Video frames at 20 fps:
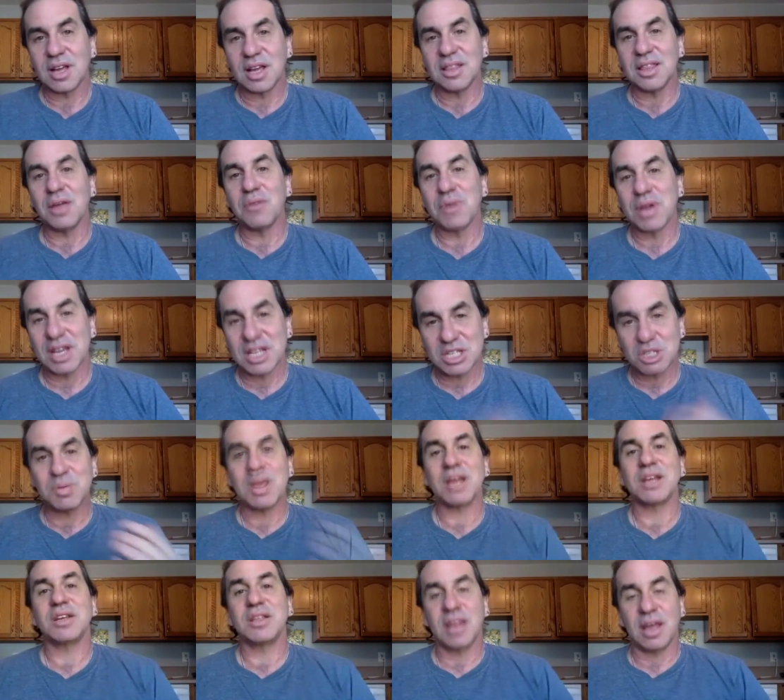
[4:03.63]
And then we
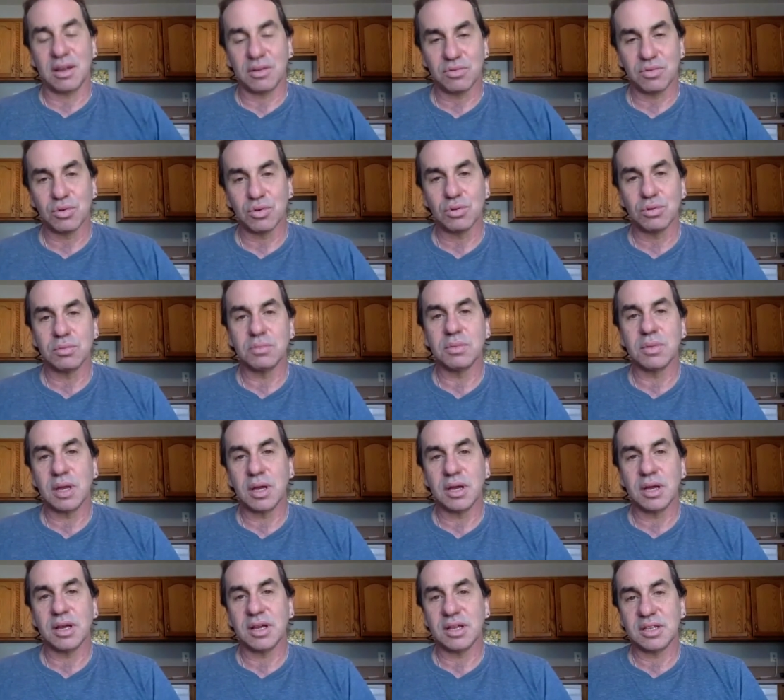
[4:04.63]
expanded that room
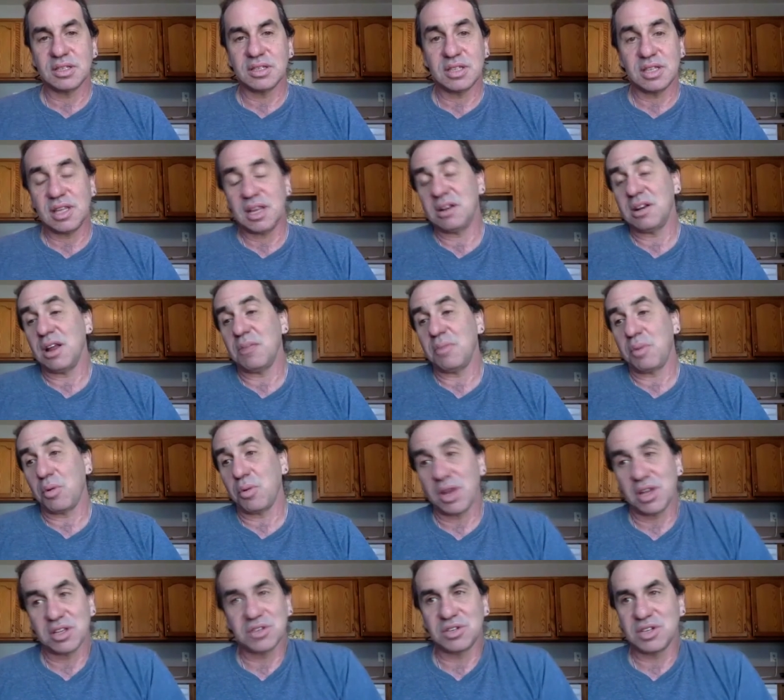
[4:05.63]
into the internet. But
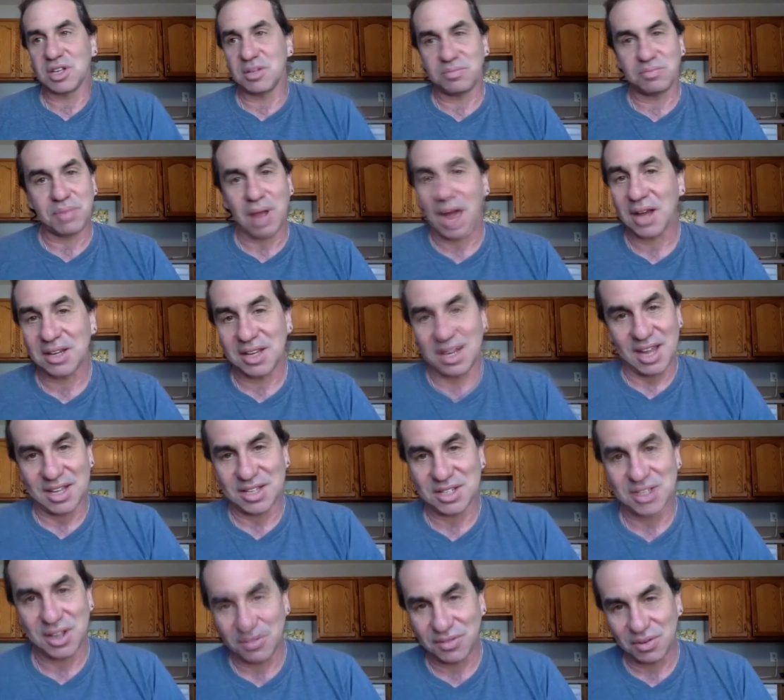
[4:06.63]
we also did
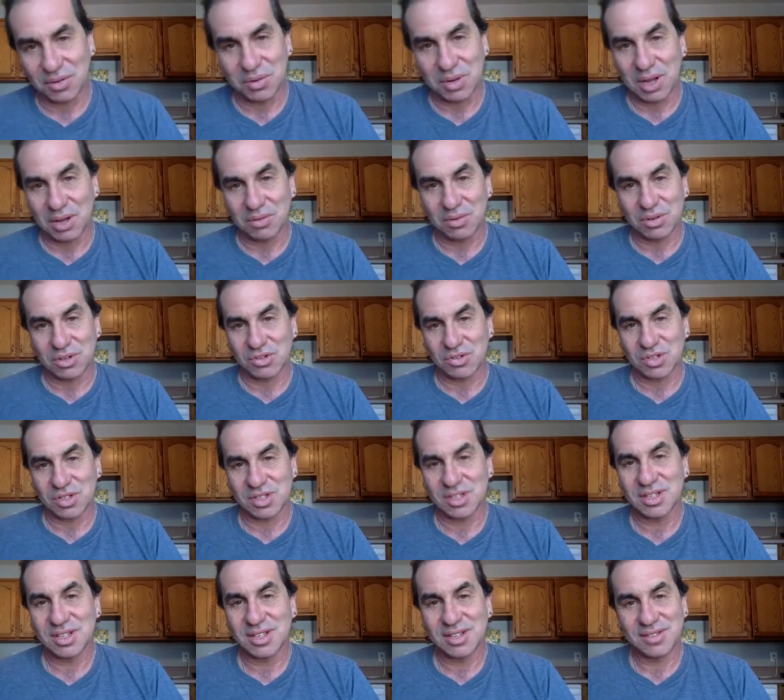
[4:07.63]
podcasts every week, which
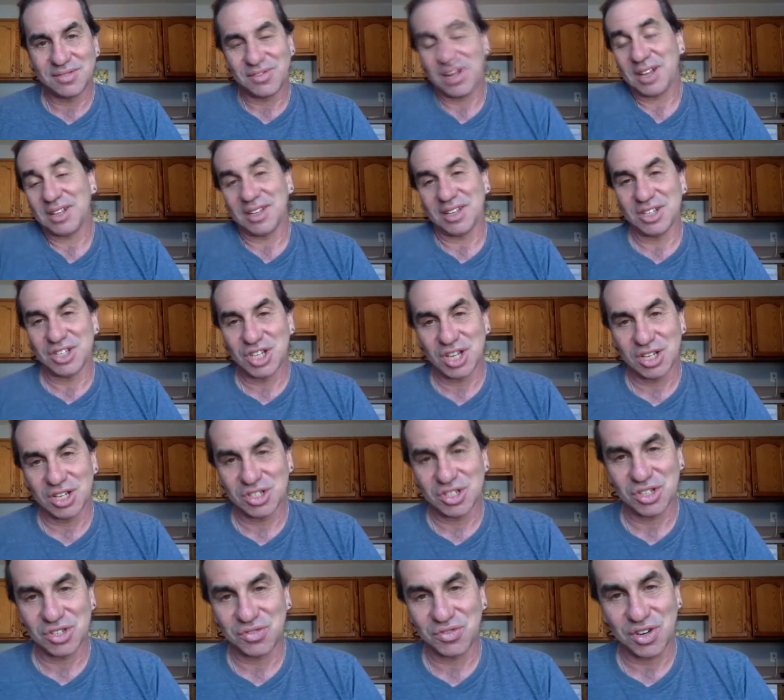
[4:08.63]
was frankly a
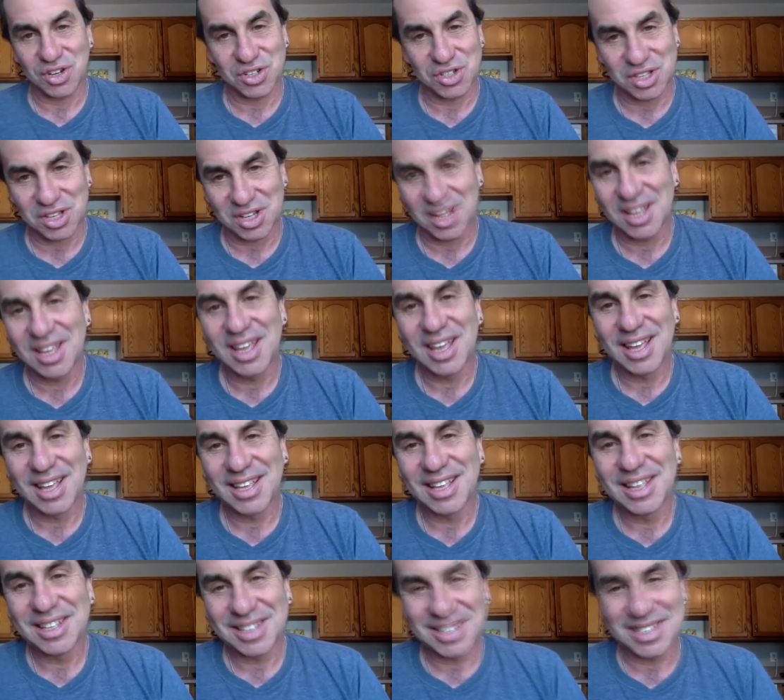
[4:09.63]
chance just for us
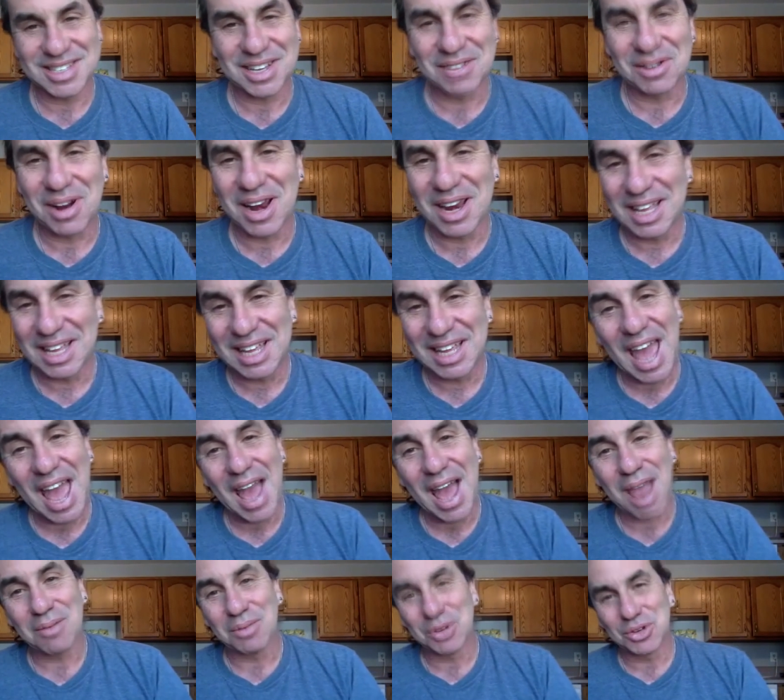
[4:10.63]
to sit around and
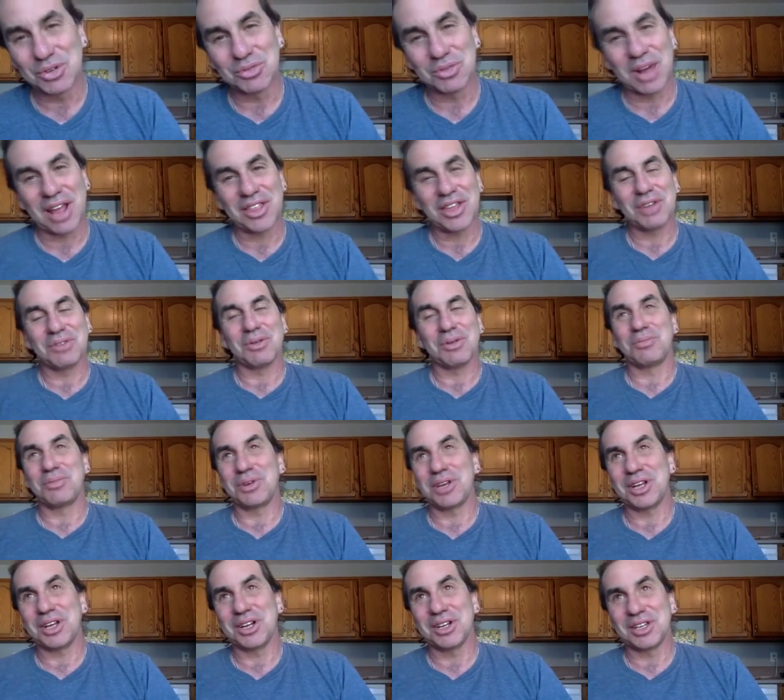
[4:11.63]
gab, which I think we're
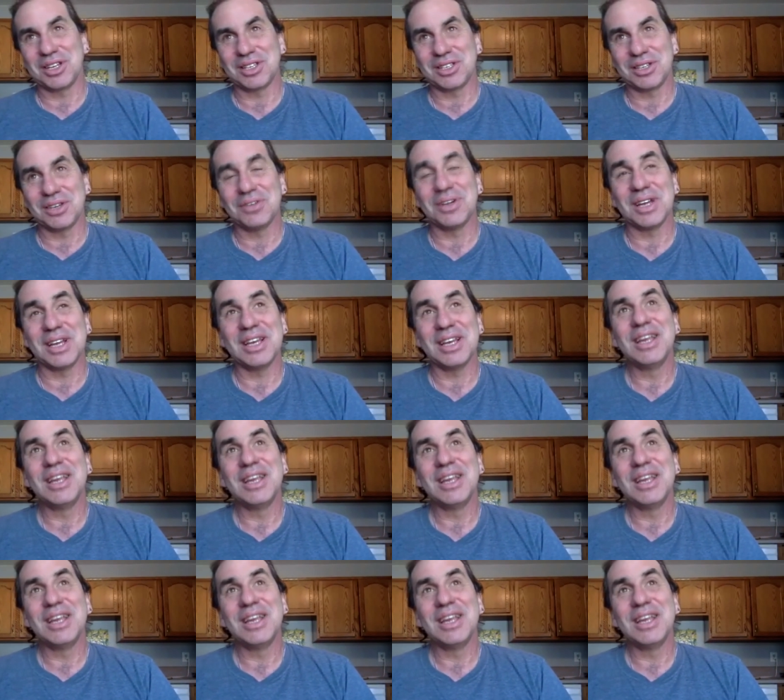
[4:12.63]
pretty good at doing.